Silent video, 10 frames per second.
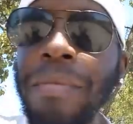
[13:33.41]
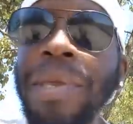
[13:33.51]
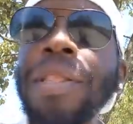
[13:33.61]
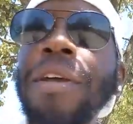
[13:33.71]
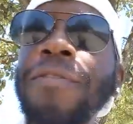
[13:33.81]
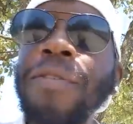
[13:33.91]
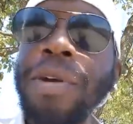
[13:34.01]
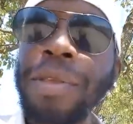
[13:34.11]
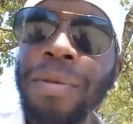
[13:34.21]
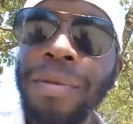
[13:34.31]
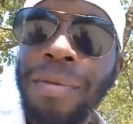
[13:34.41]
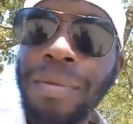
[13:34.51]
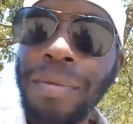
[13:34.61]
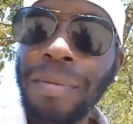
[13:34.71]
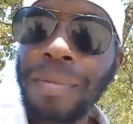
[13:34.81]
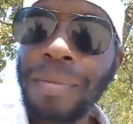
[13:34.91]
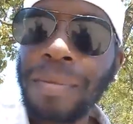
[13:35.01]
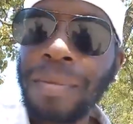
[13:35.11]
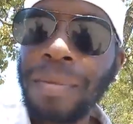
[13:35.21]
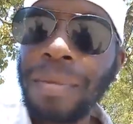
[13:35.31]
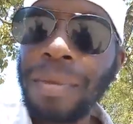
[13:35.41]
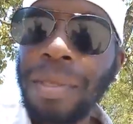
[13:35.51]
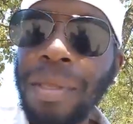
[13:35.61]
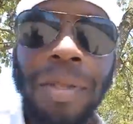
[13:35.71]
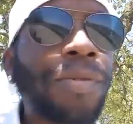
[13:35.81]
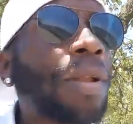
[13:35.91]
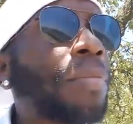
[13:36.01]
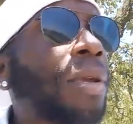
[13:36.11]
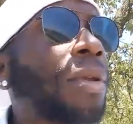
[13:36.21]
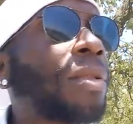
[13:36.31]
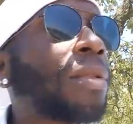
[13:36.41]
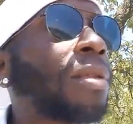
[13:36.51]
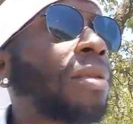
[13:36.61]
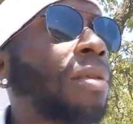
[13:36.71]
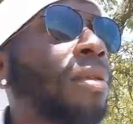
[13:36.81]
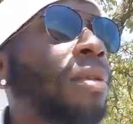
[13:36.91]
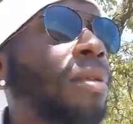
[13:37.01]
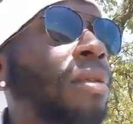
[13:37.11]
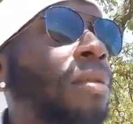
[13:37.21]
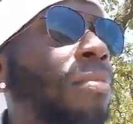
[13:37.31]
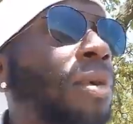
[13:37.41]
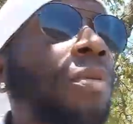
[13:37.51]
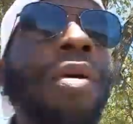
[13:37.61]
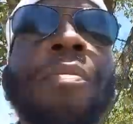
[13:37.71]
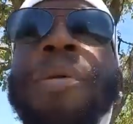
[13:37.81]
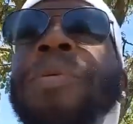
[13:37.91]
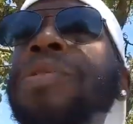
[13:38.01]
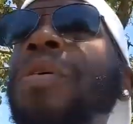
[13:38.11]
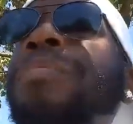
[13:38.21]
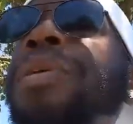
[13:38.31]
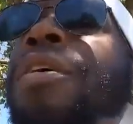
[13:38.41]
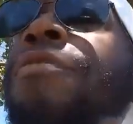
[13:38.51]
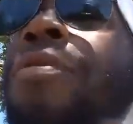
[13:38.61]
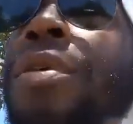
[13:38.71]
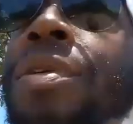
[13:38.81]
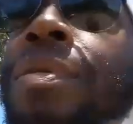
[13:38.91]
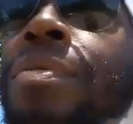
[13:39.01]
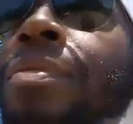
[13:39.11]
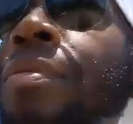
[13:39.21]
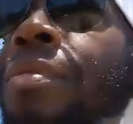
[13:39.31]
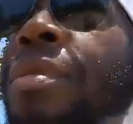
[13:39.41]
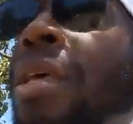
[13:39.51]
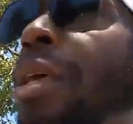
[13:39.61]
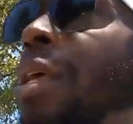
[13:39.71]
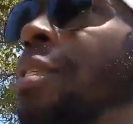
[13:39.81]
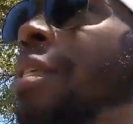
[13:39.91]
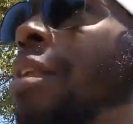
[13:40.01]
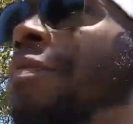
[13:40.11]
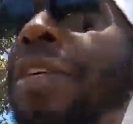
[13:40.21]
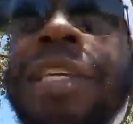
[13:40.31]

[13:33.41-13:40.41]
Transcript: be there for you. You know what I mean? Be around people that's going to be there for you instead of